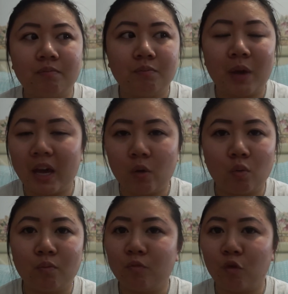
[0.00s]
pay
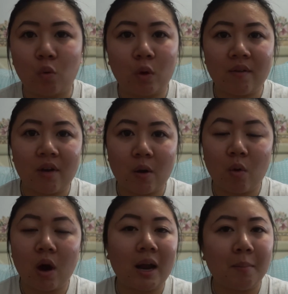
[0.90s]
for whatever I
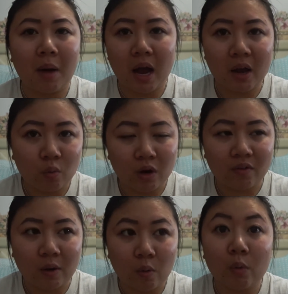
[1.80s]
want. I buy whatever
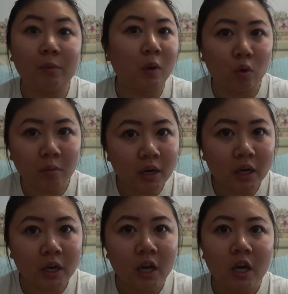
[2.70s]
I want with my own
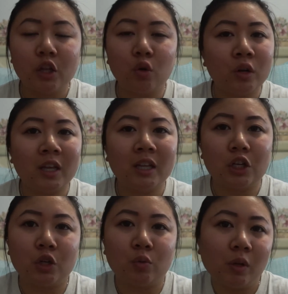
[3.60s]
money. The only thing that
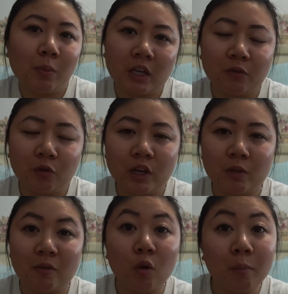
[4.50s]
she really pays for is
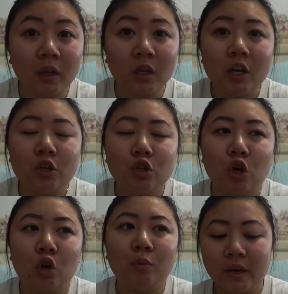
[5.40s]
my phone bill.
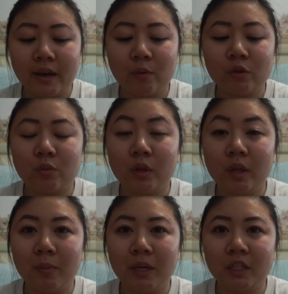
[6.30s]
So it was a really
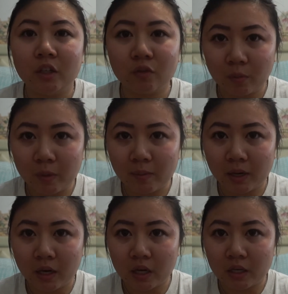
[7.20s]
big deal for me
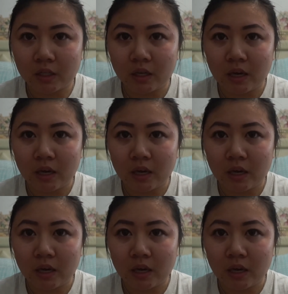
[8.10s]
because